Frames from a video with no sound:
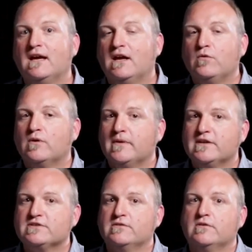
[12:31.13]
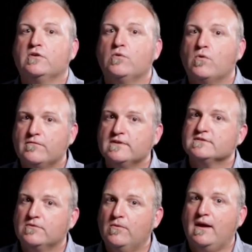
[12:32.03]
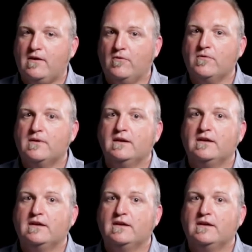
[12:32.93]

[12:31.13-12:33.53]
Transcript: You want to make sure your physical health